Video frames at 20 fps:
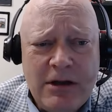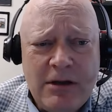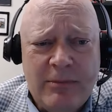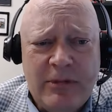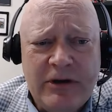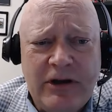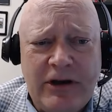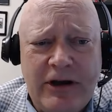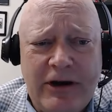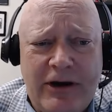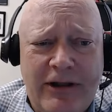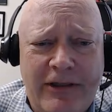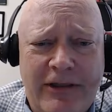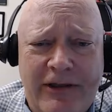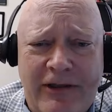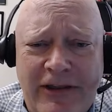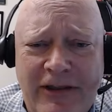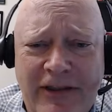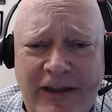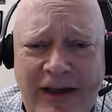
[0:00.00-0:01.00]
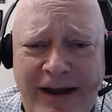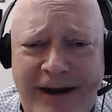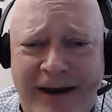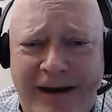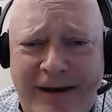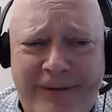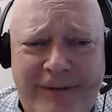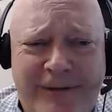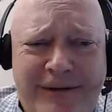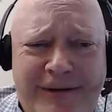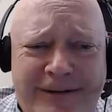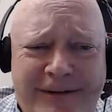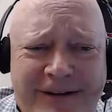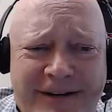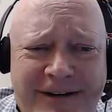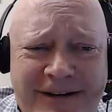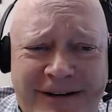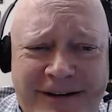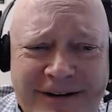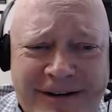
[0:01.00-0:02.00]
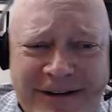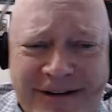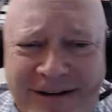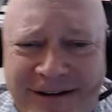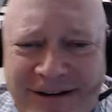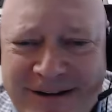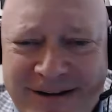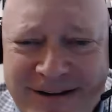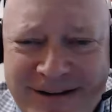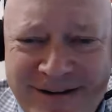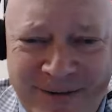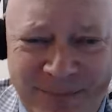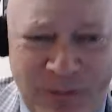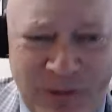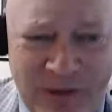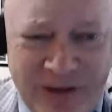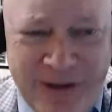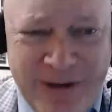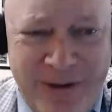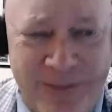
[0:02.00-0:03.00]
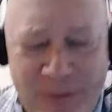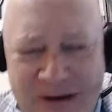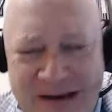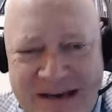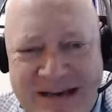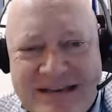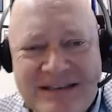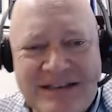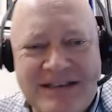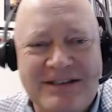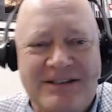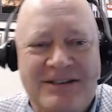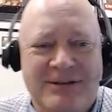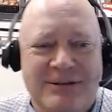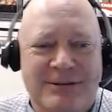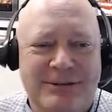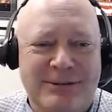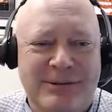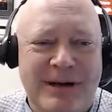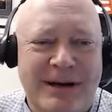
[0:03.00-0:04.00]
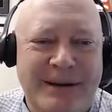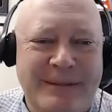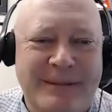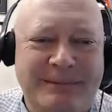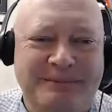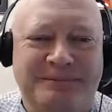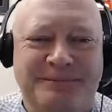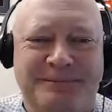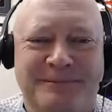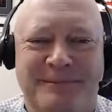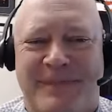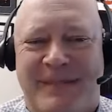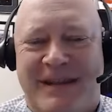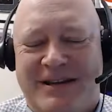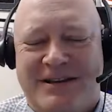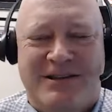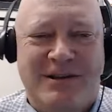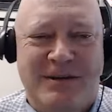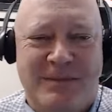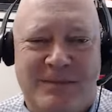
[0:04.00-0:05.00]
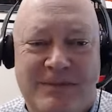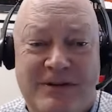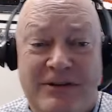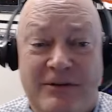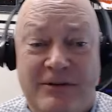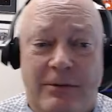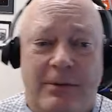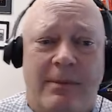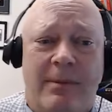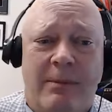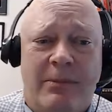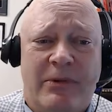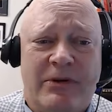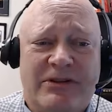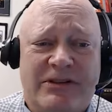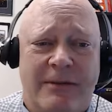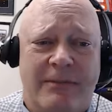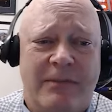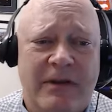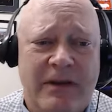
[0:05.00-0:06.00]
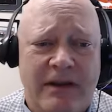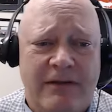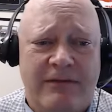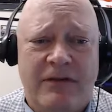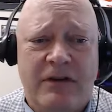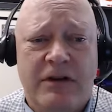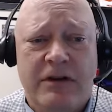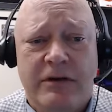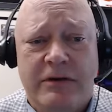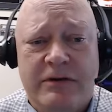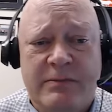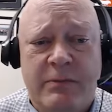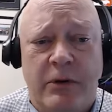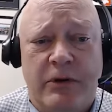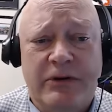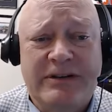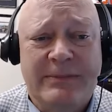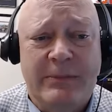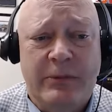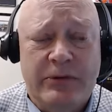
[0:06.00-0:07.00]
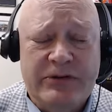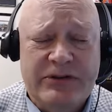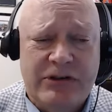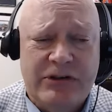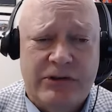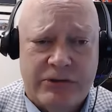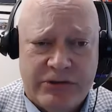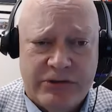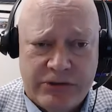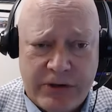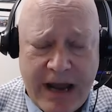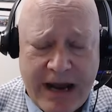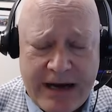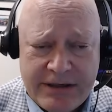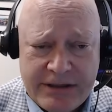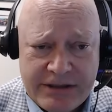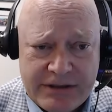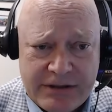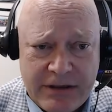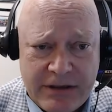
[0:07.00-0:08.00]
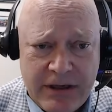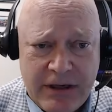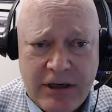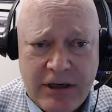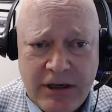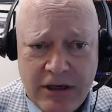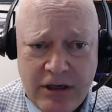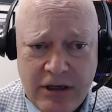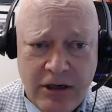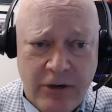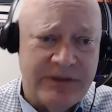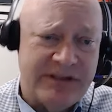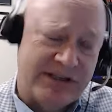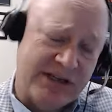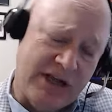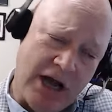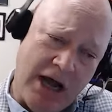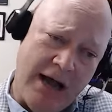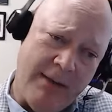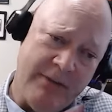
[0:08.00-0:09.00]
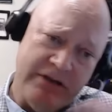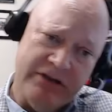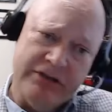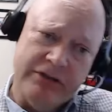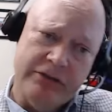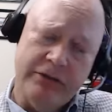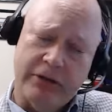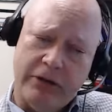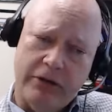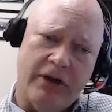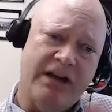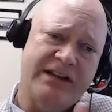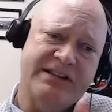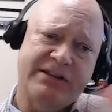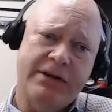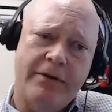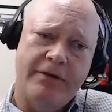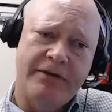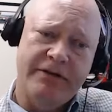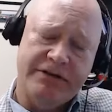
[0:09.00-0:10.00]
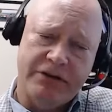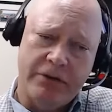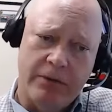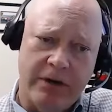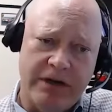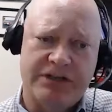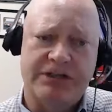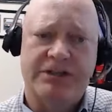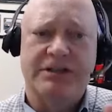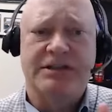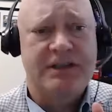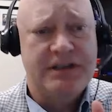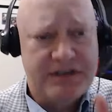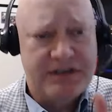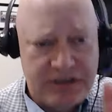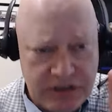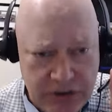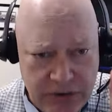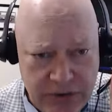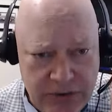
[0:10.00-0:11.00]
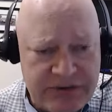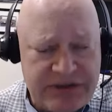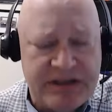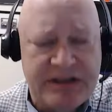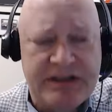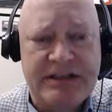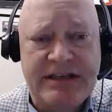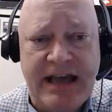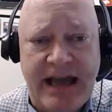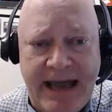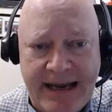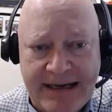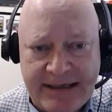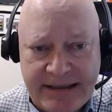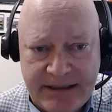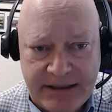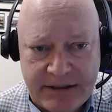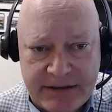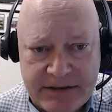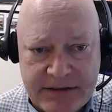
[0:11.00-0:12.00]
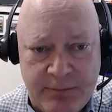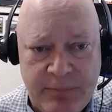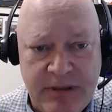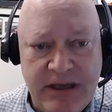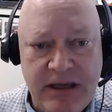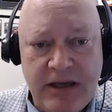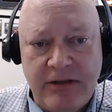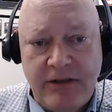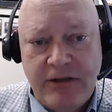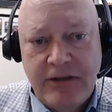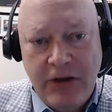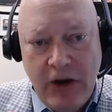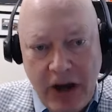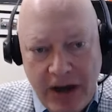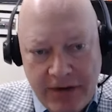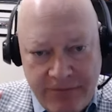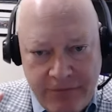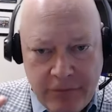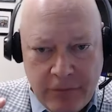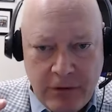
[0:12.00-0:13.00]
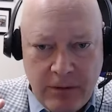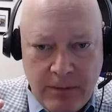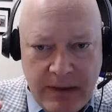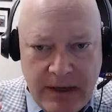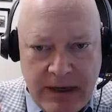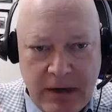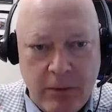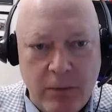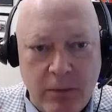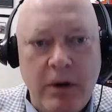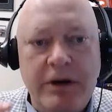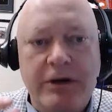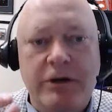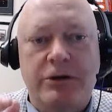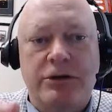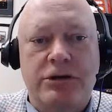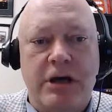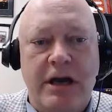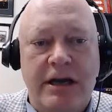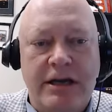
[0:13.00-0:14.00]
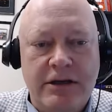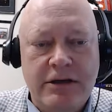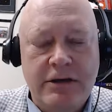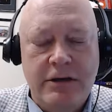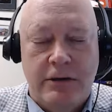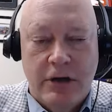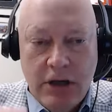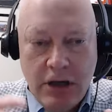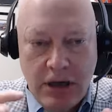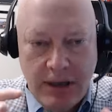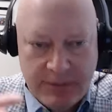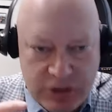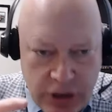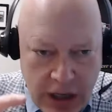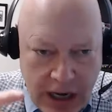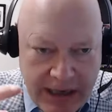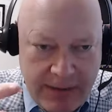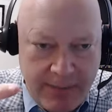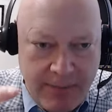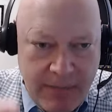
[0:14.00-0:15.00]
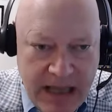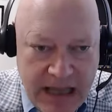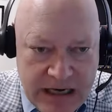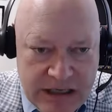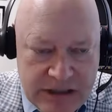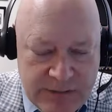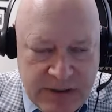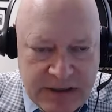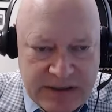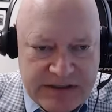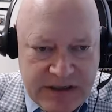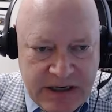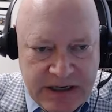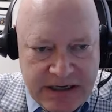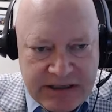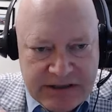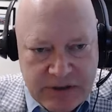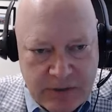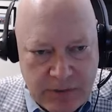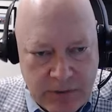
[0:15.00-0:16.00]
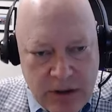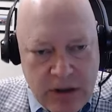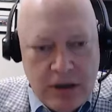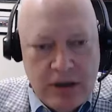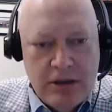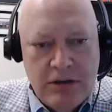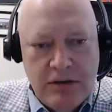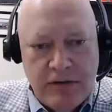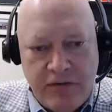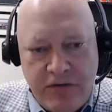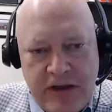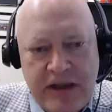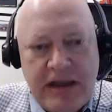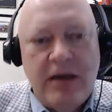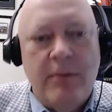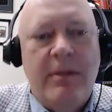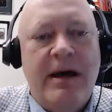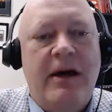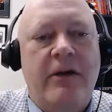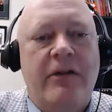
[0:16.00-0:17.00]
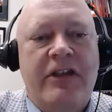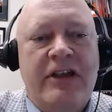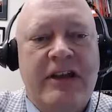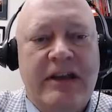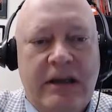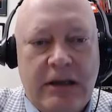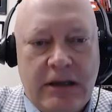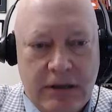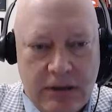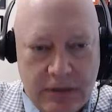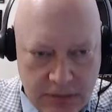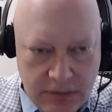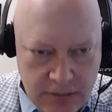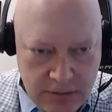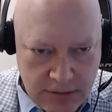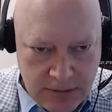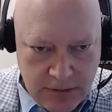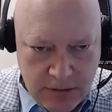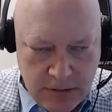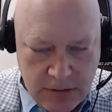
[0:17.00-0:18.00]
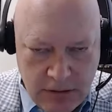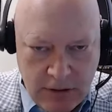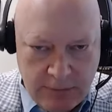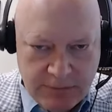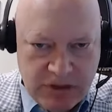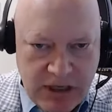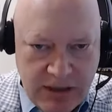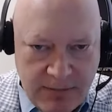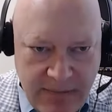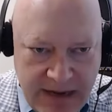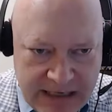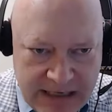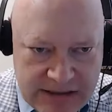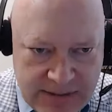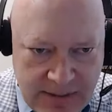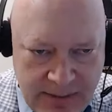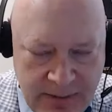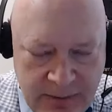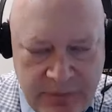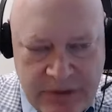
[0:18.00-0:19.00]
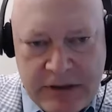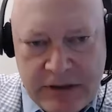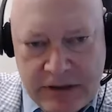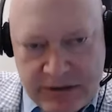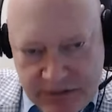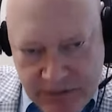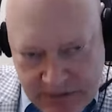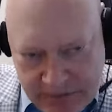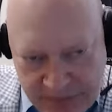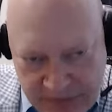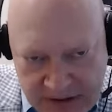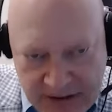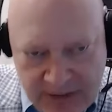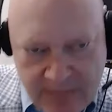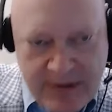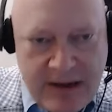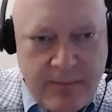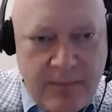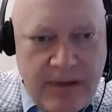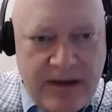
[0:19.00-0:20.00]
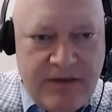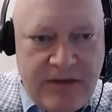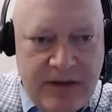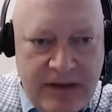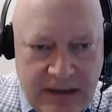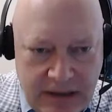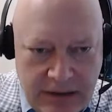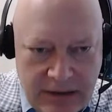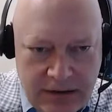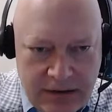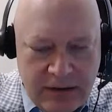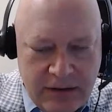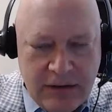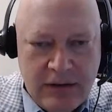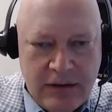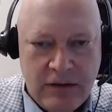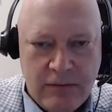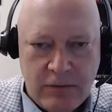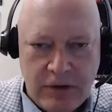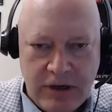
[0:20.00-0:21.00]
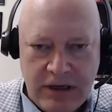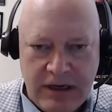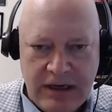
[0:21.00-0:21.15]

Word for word: But, you know, other than that, I mean, you can. It's a pretty good reason to remember something if you use multiple strategies. You know, what's common too across all these questions is using tactics, being thoughtful about what you're trying to do. I'm trying to manage my anxiety, so you think about thinking. I'm trying to manage my memory, so I think about my thinking. Right?